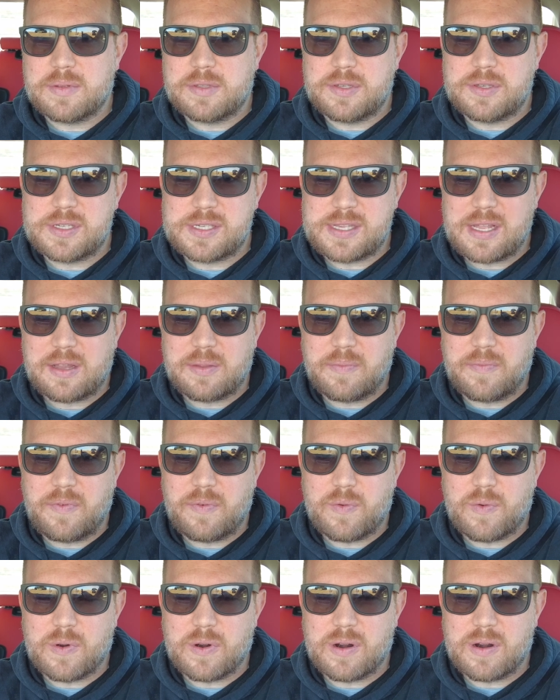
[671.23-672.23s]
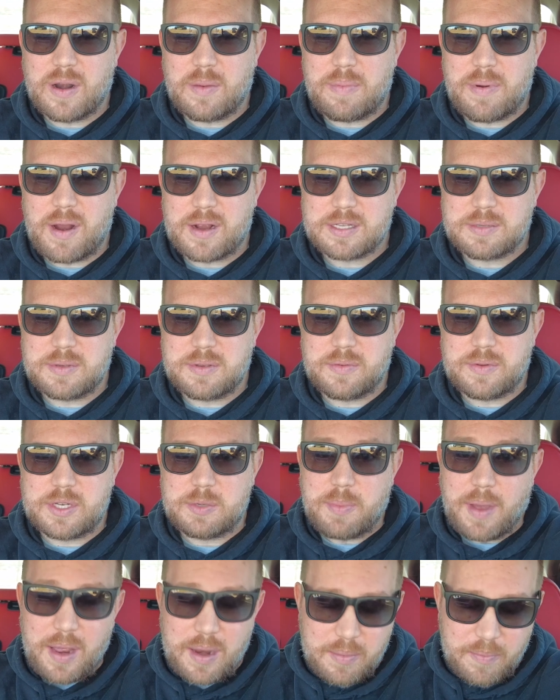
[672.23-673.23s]
to sell them for approximately what you
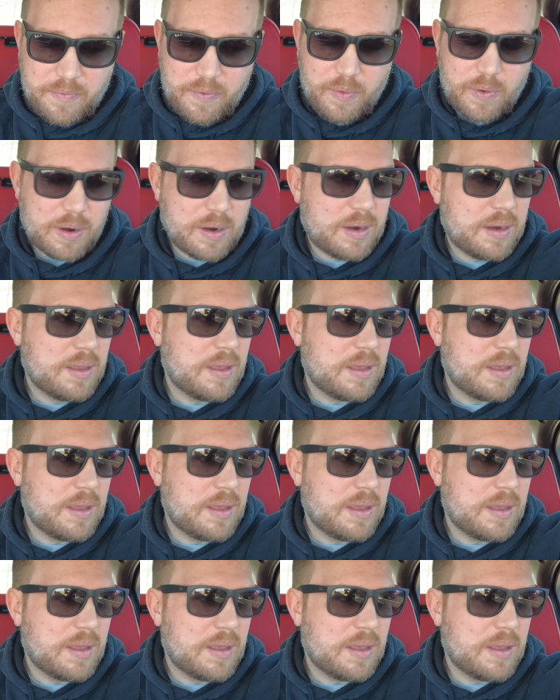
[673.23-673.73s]
bought them for.